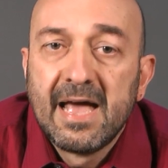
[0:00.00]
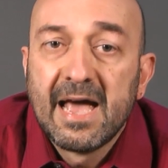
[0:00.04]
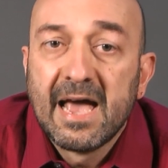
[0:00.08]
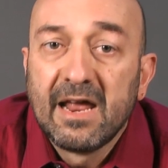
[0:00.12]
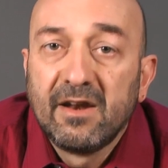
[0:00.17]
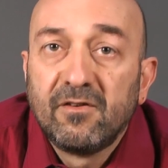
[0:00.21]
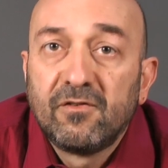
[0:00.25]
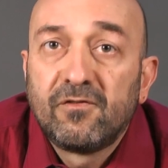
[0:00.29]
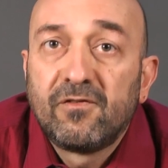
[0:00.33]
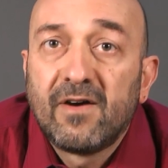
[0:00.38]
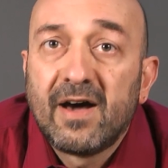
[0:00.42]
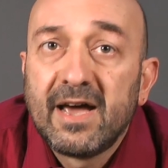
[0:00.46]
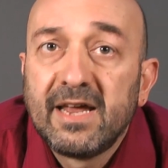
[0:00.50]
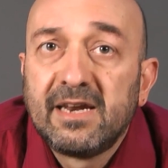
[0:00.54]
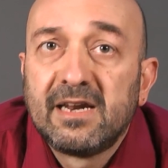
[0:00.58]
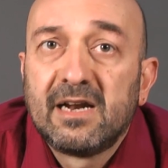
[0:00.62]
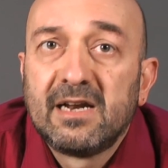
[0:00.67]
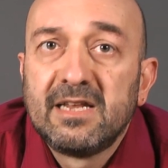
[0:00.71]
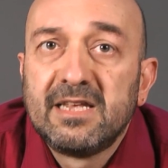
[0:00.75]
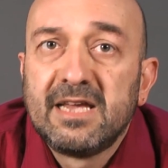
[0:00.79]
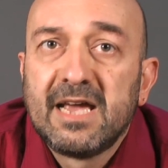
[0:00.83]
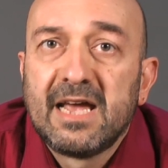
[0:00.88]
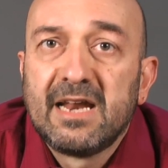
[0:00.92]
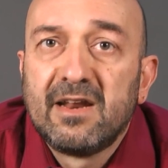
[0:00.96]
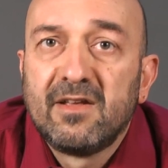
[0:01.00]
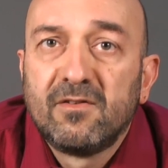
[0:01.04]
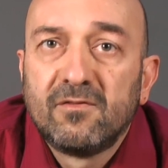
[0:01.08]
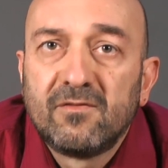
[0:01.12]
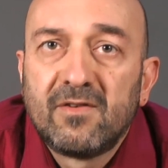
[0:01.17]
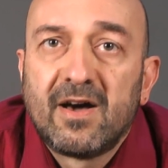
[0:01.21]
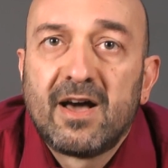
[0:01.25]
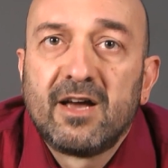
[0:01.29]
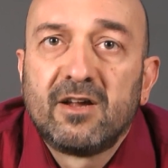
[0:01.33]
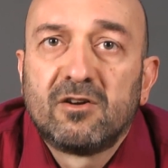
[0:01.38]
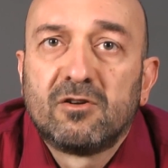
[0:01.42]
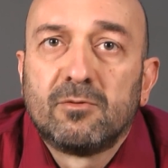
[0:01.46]
and finally, an
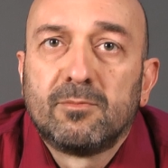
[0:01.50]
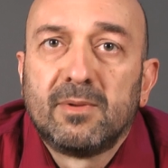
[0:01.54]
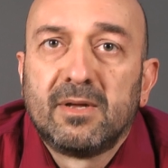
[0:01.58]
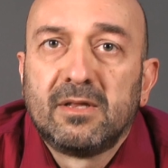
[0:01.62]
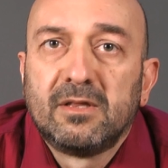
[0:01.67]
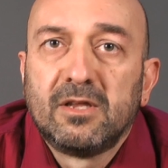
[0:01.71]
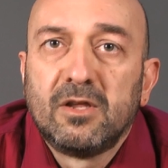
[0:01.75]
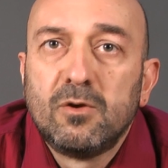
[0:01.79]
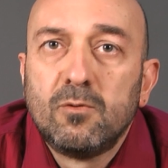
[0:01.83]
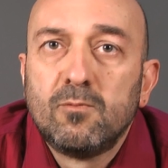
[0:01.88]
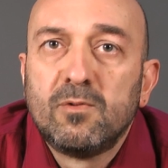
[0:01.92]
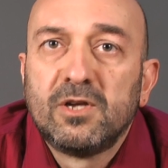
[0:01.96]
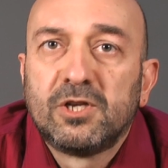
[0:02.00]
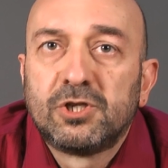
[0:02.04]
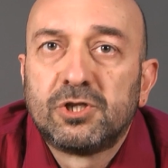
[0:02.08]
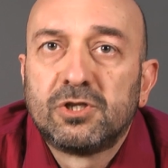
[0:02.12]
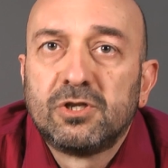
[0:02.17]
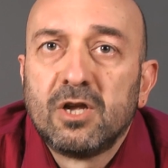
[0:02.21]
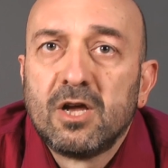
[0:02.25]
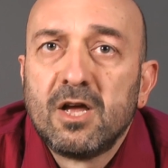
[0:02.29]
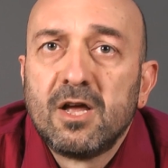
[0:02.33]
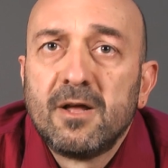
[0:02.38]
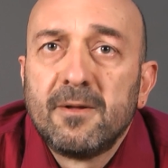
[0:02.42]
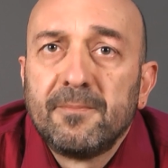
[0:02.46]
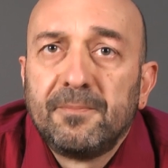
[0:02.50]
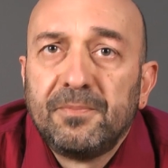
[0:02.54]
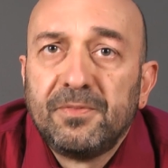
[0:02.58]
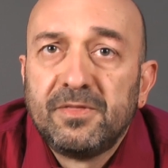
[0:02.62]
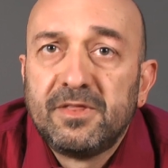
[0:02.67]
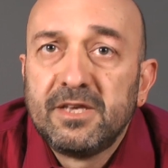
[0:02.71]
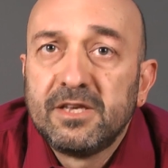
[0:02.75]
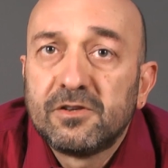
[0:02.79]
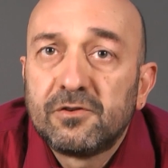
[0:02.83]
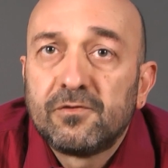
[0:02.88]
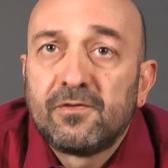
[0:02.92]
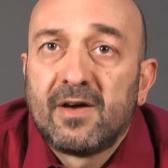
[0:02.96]
environment in which
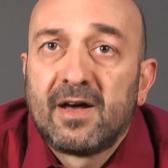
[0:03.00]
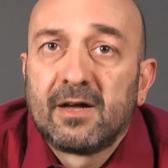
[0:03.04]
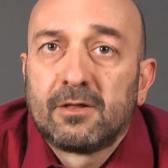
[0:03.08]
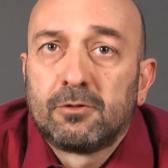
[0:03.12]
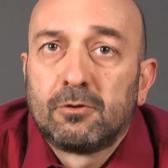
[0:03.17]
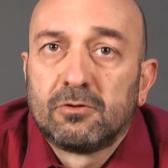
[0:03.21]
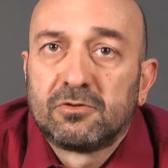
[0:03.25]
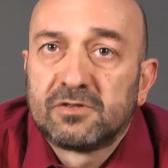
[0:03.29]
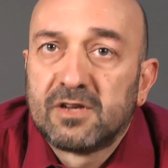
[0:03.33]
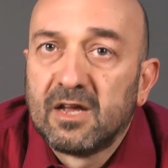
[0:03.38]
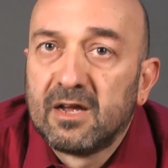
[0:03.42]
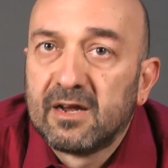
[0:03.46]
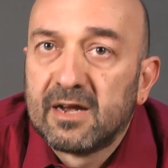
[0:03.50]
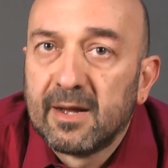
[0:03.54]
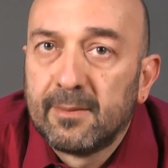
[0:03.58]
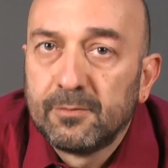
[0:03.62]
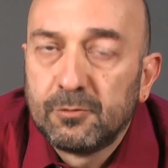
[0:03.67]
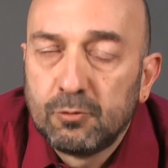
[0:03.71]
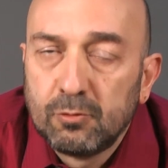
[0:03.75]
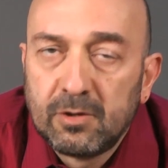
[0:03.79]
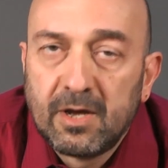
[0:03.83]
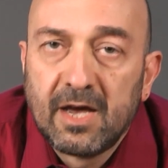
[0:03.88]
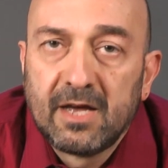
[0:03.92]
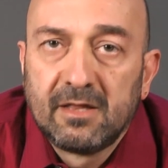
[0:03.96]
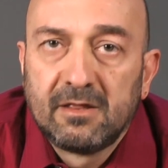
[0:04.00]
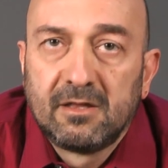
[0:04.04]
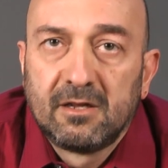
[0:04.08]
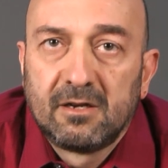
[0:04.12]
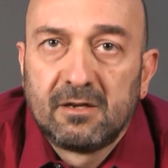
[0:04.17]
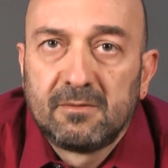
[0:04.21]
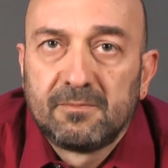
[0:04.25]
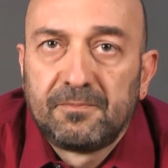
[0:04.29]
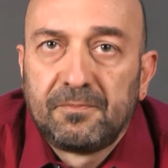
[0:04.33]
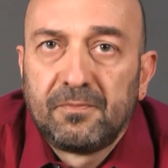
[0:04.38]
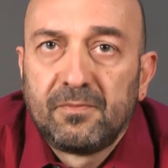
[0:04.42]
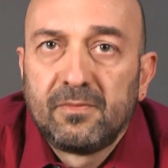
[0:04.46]
these factors can come together.
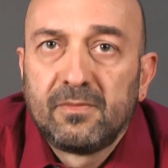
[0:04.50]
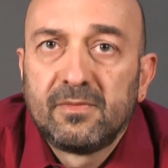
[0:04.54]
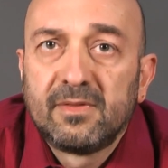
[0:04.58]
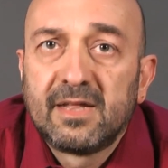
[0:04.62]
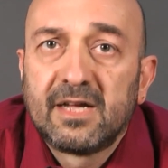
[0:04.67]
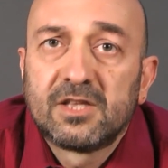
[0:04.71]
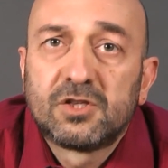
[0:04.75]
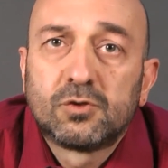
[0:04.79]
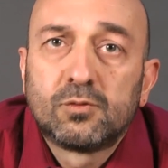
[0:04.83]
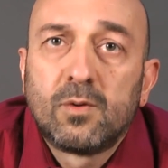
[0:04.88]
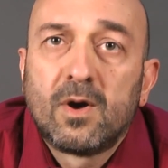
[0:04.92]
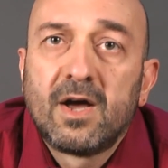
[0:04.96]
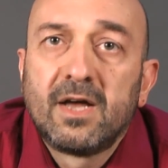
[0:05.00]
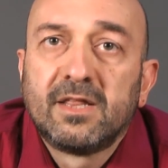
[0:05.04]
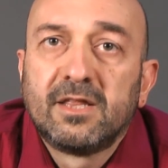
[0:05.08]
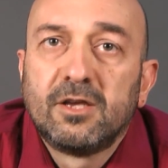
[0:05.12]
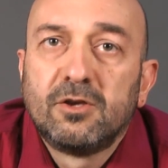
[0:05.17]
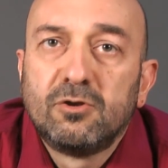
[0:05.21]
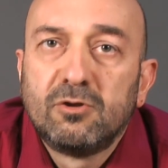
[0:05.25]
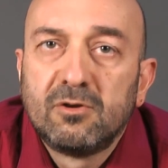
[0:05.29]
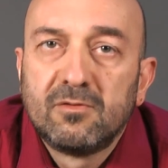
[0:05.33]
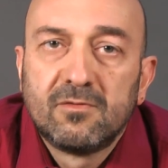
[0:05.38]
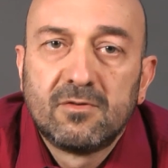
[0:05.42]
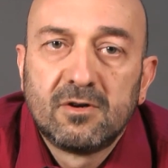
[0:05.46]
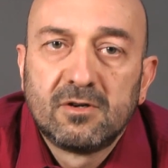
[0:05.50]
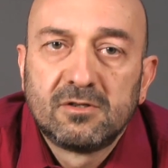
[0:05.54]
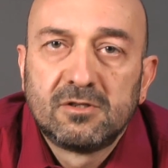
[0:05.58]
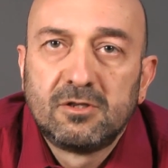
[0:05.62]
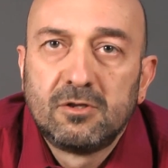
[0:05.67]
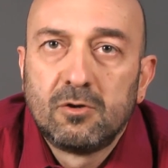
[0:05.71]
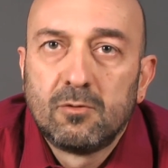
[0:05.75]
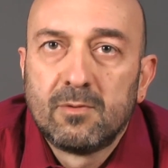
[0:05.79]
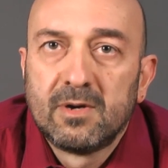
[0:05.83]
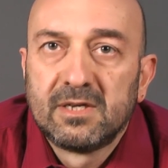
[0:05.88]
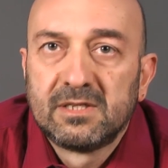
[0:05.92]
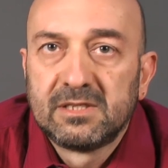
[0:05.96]
That's why the
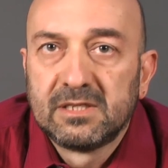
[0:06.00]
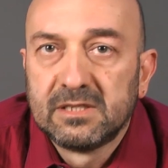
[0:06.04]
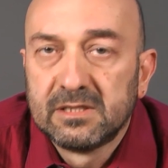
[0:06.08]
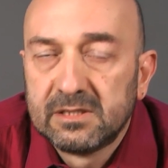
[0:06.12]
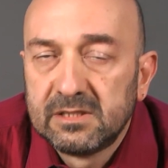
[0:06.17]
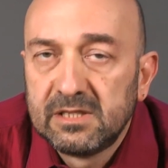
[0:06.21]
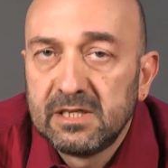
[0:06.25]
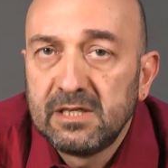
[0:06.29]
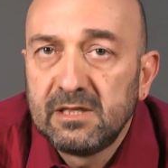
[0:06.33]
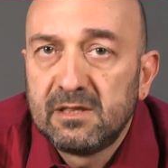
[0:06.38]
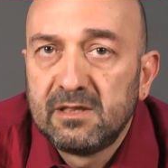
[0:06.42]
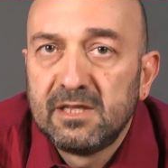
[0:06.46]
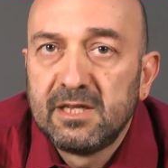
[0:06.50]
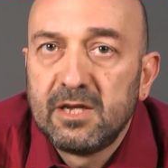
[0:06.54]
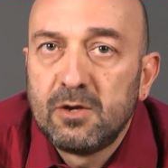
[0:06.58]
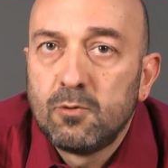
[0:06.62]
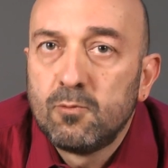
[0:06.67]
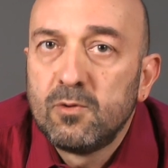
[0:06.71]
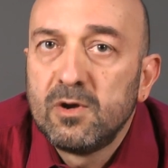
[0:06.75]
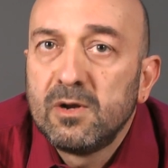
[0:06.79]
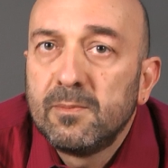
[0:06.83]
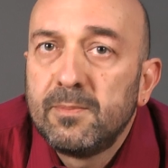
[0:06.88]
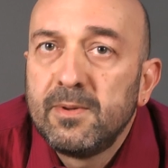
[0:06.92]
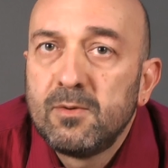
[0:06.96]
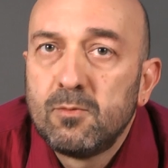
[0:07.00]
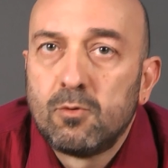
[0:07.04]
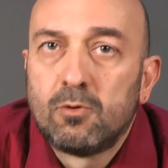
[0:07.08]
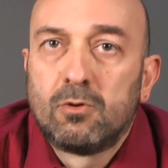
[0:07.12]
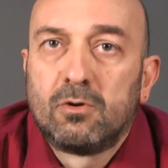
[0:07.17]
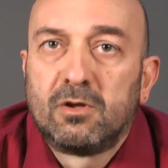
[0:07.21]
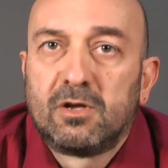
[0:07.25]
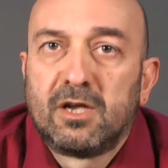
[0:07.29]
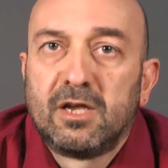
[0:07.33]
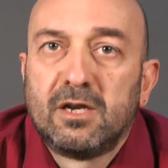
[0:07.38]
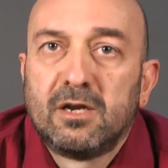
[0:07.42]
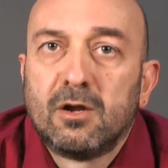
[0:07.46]
University of Western Sydney will be
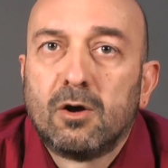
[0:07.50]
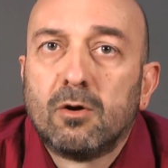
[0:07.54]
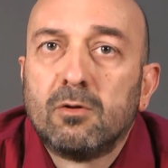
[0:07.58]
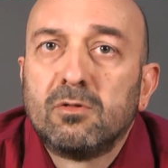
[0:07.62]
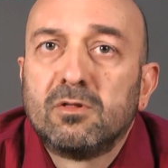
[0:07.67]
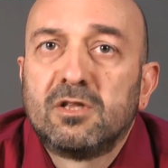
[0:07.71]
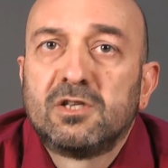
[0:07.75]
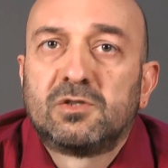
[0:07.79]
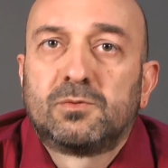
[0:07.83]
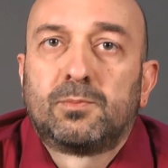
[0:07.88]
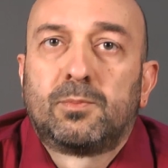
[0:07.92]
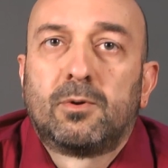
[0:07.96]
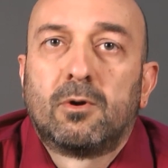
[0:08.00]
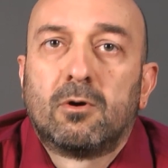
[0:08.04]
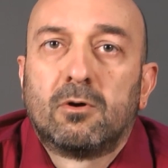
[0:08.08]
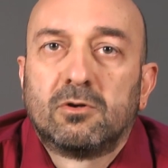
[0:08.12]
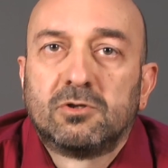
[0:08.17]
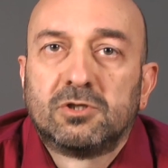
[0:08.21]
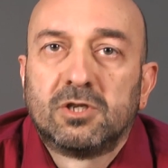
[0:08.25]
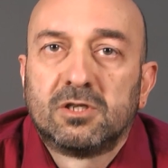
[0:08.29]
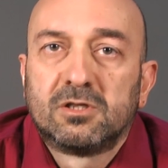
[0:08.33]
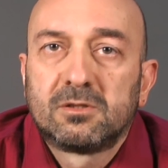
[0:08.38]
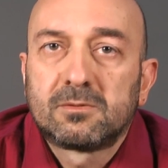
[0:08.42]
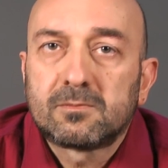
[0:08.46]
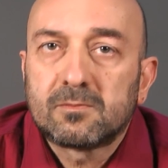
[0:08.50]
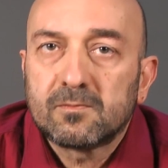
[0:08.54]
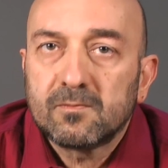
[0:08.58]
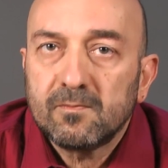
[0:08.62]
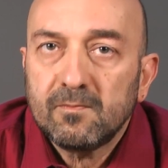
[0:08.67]
working on this project